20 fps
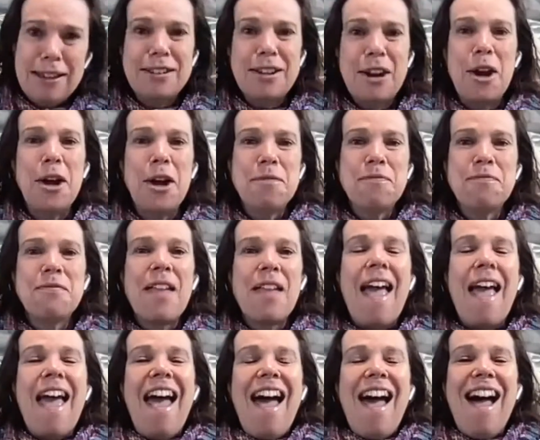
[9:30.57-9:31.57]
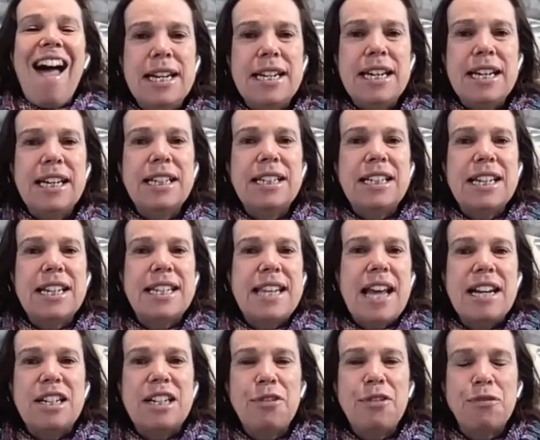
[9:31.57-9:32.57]
Don't know. Winding, just
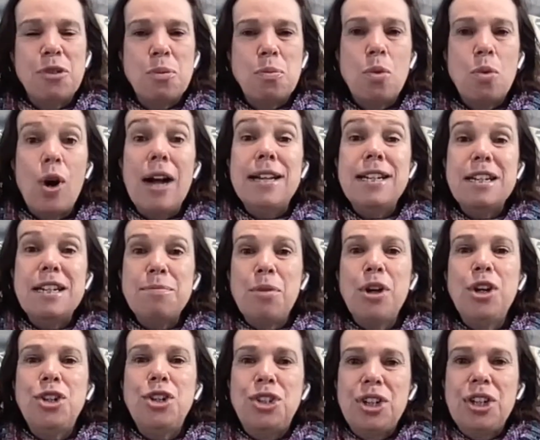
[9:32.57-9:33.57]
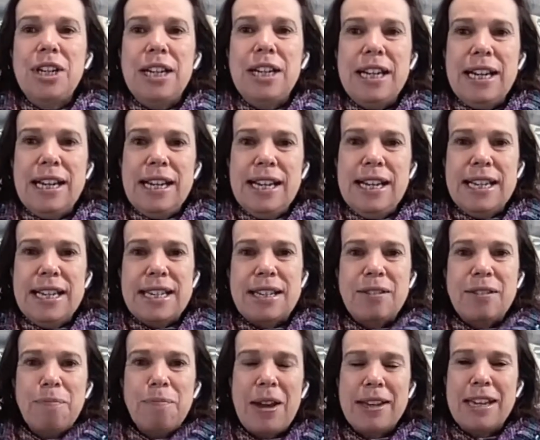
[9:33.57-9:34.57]
that different winding motion is
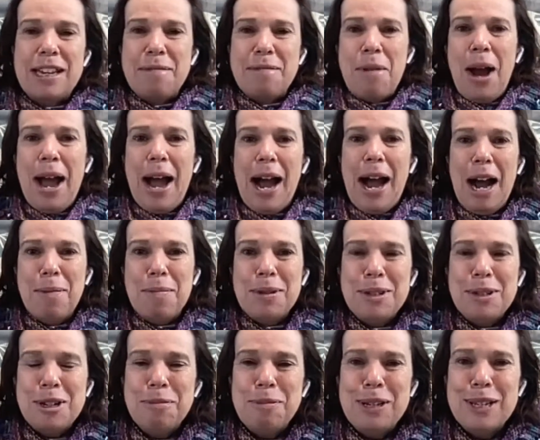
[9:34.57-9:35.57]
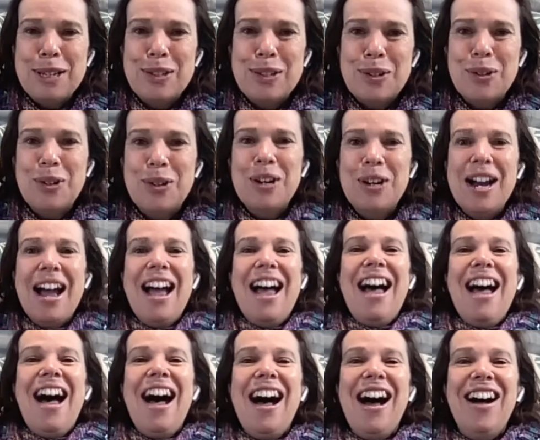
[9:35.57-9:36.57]
making my arm a little bit sore.
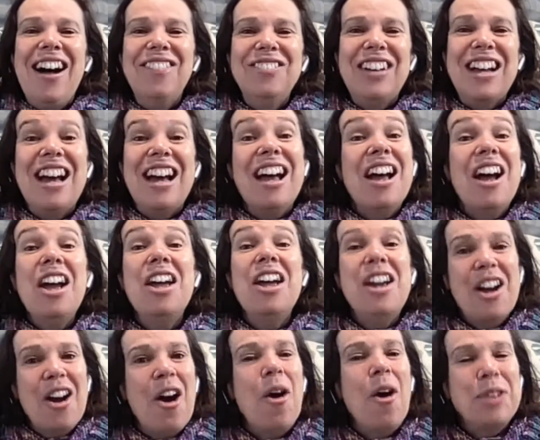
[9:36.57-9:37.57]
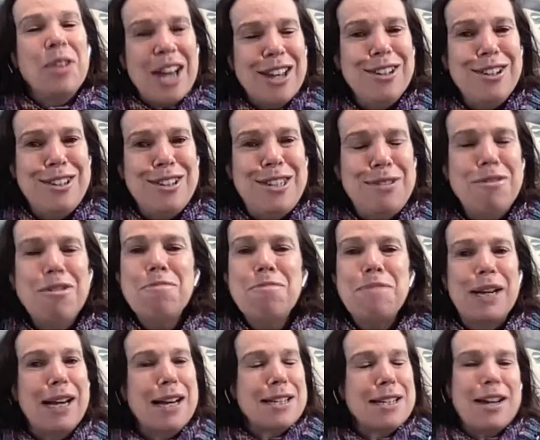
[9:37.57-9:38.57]
I'll get used to it
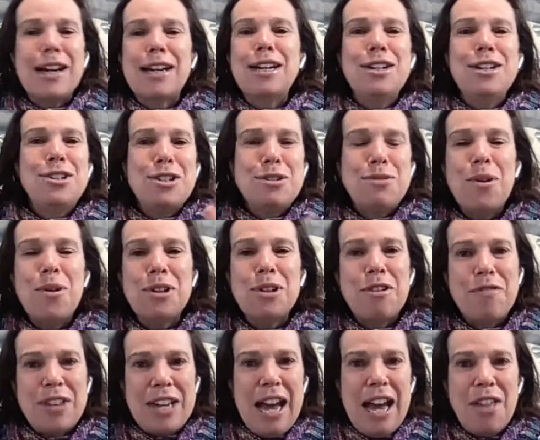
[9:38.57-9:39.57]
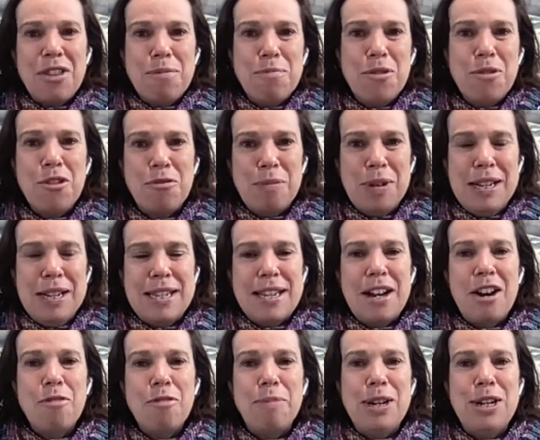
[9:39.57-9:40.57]
because I can do all of the other movements
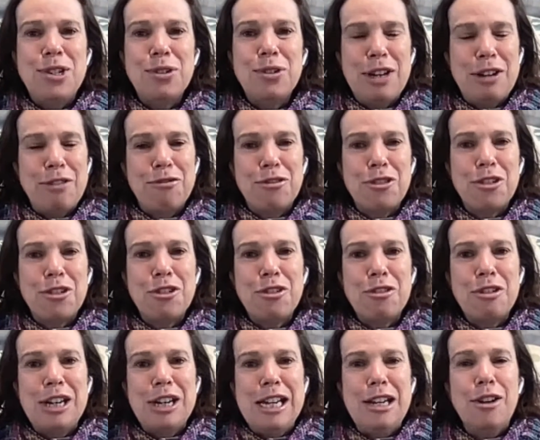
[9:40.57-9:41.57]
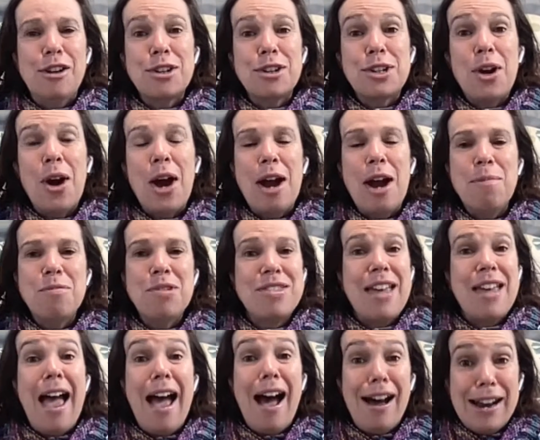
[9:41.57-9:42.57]
that I've been doing for a really long time
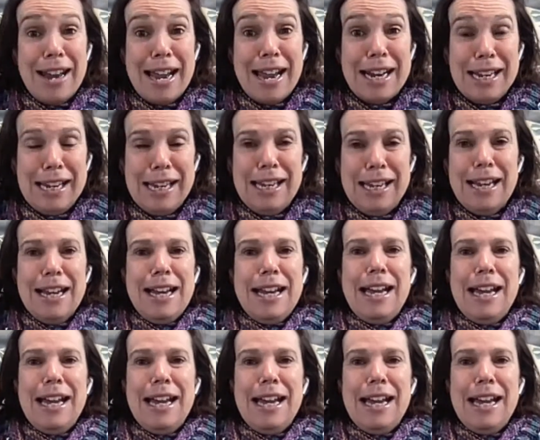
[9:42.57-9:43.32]
without any